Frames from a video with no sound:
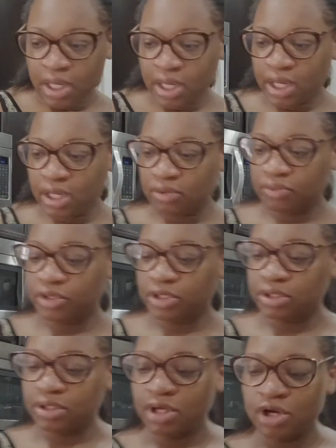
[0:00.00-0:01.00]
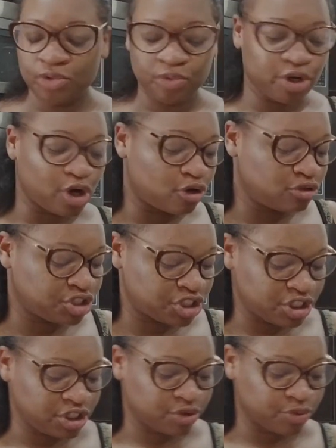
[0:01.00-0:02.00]
he the real, real
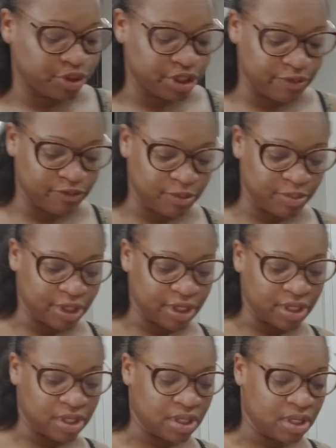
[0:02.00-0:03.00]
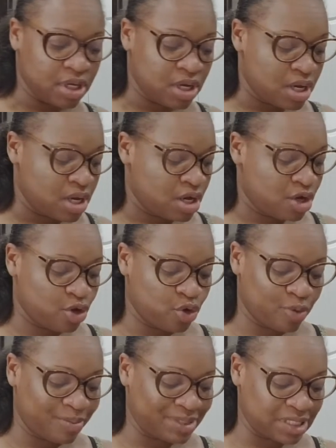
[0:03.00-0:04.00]
OG, the real MVP. You know
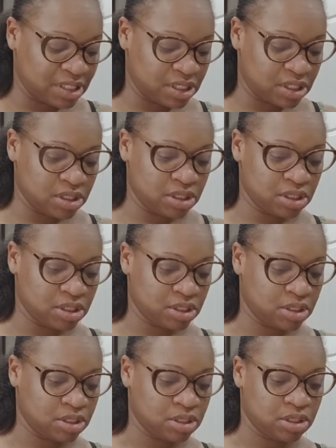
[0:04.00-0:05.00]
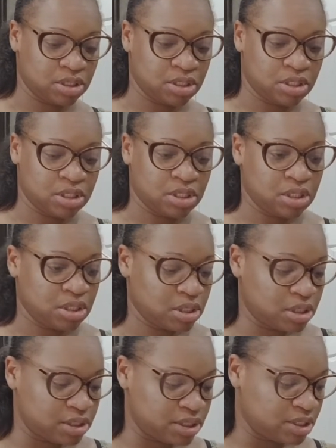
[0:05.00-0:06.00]
what I'm saying?
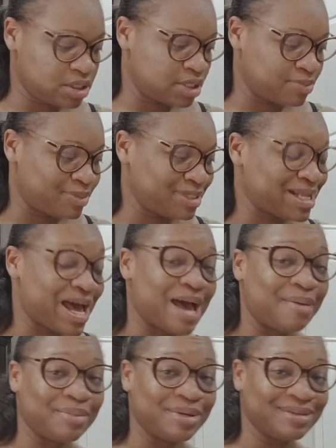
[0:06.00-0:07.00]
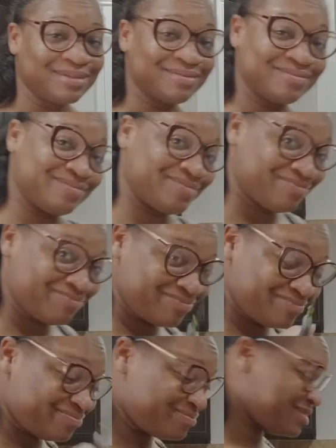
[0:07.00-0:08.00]
Because he's sticking beside
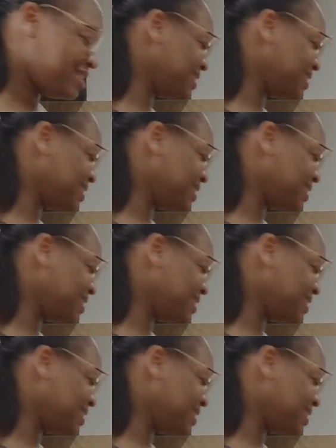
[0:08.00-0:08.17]
me.